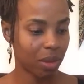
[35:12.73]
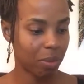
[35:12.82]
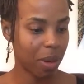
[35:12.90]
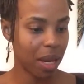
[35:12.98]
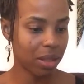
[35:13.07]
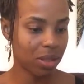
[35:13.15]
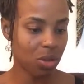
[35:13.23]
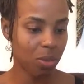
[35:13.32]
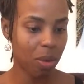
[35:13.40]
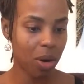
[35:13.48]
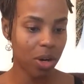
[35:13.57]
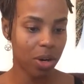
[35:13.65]
pens or
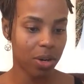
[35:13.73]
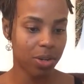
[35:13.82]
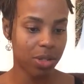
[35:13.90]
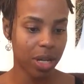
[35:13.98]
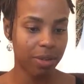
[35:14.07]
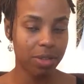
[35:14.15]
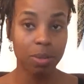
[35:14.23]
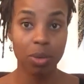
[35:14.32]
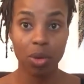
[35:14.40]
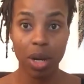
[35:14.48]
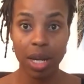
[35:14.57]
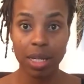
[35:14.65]
markers. I have some
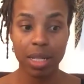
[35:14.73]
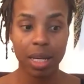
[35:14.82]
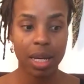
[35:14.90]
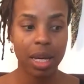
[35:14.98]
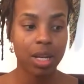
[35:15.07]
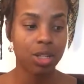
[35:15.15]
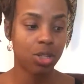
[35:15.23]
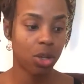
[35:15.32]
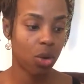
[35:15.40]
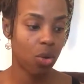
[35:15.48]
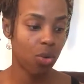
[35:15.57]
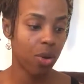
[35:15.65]
great
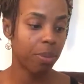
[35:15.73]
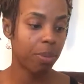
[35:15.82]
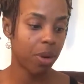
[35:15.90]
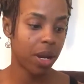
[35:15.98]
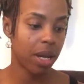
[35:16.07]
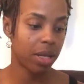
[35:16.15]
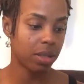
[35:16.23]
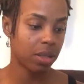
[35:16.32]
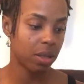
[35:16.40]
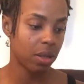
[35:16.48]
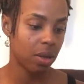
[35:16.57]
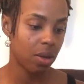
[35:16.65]
Sakura brand
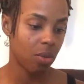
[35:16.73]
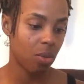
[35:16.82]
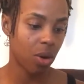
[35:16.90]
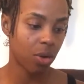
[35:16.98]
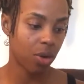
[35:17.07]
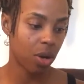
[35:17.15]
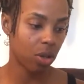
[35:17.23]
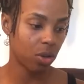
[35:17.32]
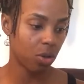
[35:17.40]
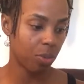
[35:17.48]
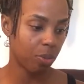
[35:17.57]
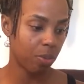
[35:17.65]

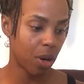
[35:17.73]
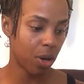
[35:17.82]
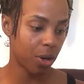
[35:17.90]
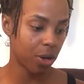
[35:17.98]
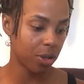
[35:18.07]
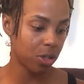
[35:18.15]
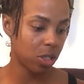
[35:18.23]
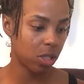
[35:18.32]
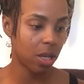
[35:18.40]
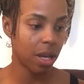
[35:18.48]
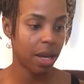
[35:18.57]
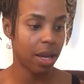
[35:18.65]
watercolor markers
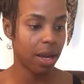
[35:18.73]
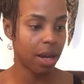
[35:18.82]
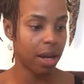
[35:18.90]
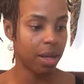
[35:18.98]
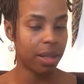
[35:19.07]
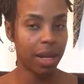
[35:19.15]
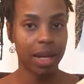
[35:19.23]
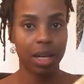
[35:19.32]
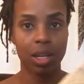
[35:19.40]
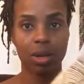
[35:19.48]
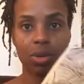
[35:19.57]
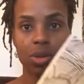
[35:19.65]
that I
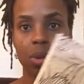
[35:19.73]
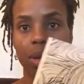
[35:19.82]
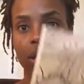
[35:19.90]
can use. Oh, I